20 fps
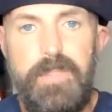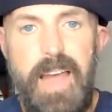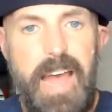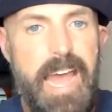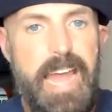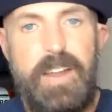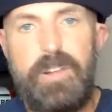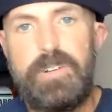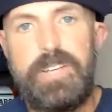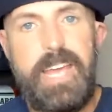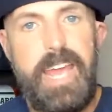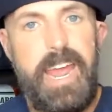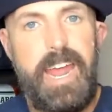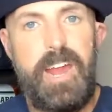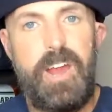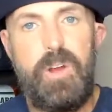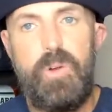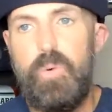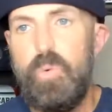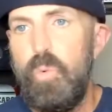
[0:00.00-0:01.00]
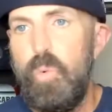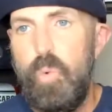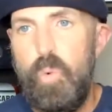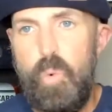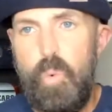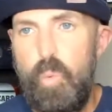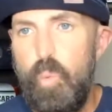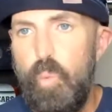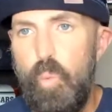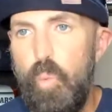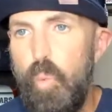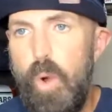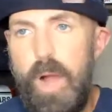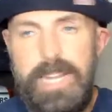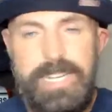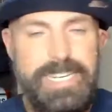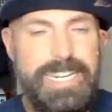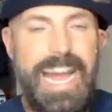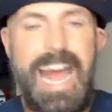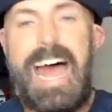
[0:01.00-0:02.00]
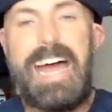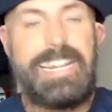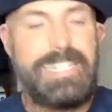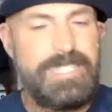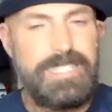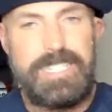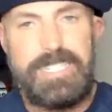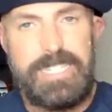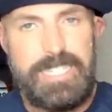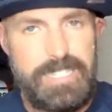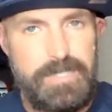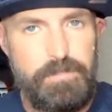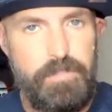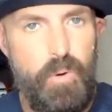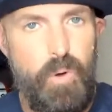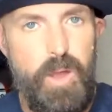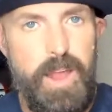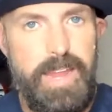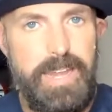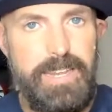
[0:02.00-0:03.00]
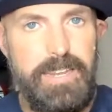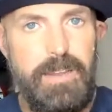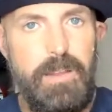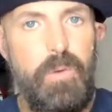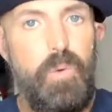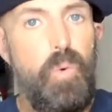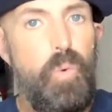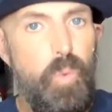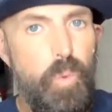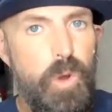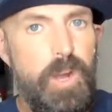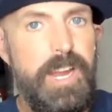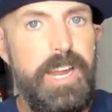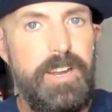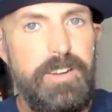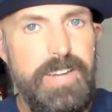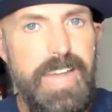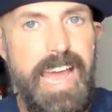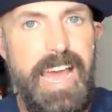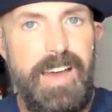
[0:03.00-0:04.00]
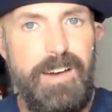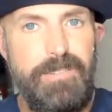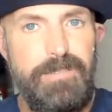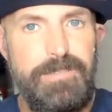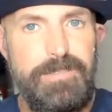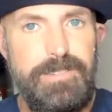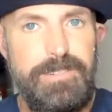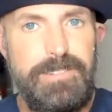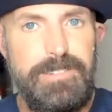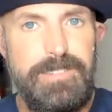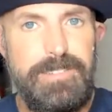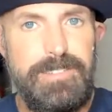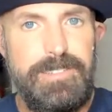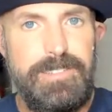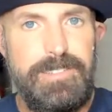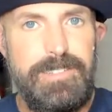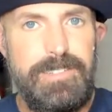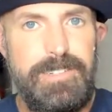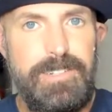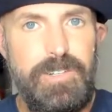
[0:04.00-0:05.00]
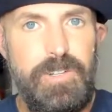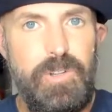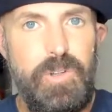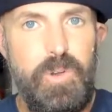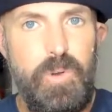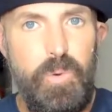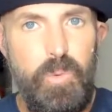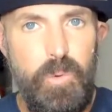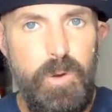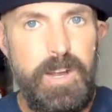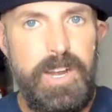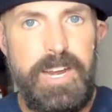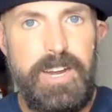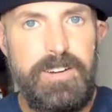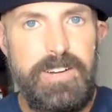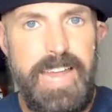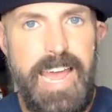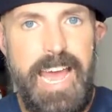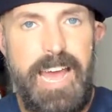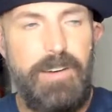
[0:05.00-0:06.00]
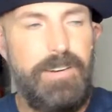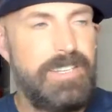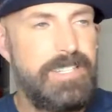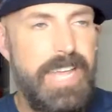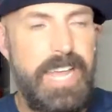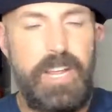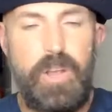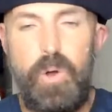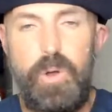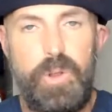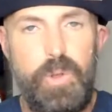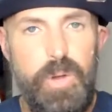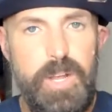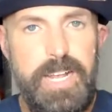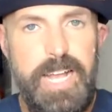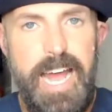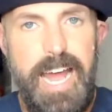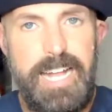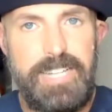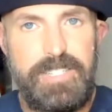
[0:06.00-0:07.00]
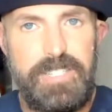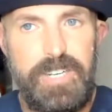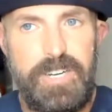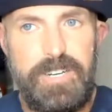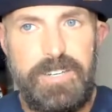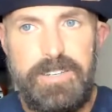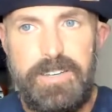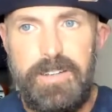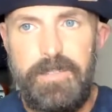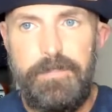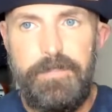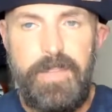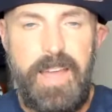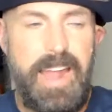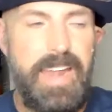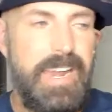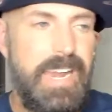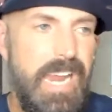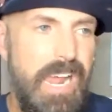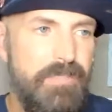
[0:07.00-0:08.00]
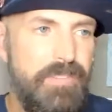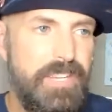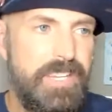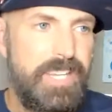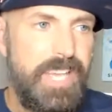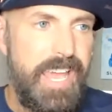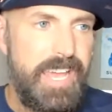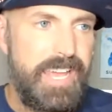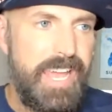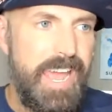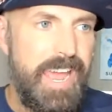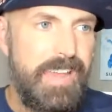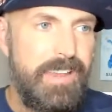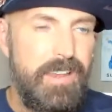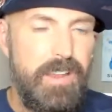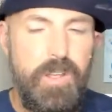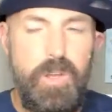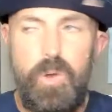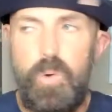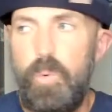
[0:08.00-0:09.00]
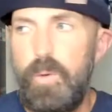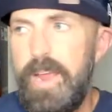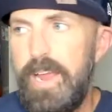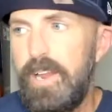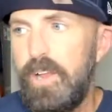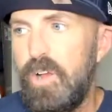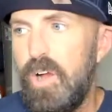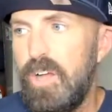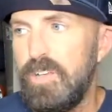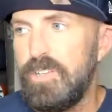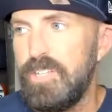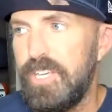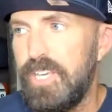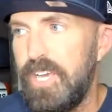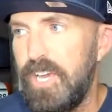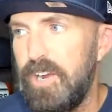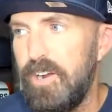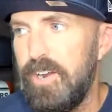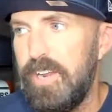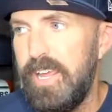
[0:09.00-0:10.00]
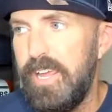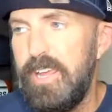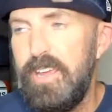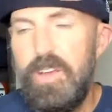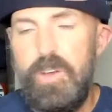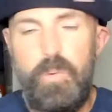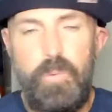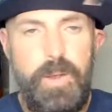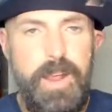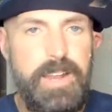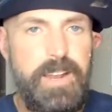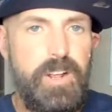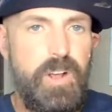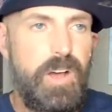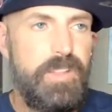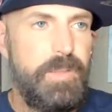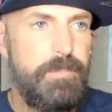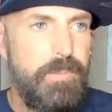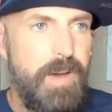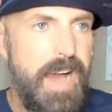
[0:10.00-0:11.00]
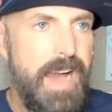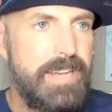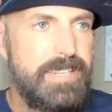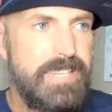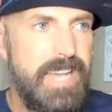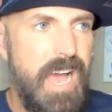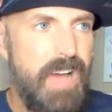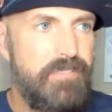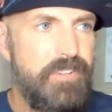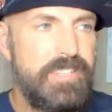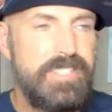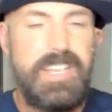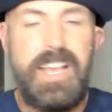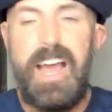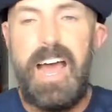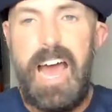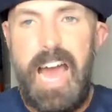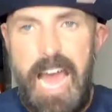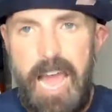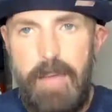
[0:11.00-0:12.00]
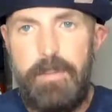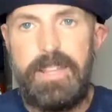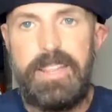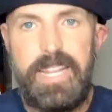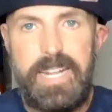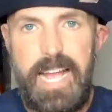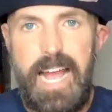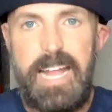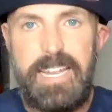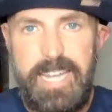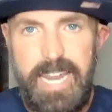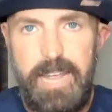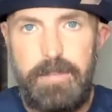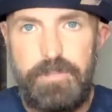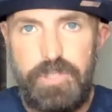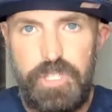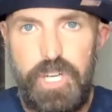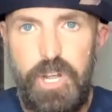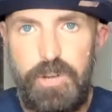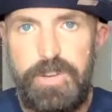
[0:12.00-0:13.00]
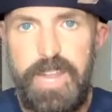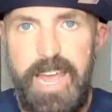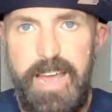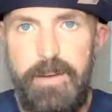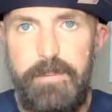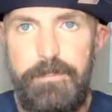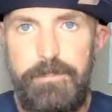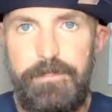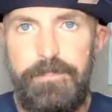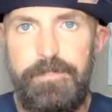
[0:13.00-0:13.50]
I don't care what got us to this point. We're here now. We're here now. It's like going to a concert. I didn't have a ticket. We had to call security. We had to call the box office. I'm in the goddamn show now.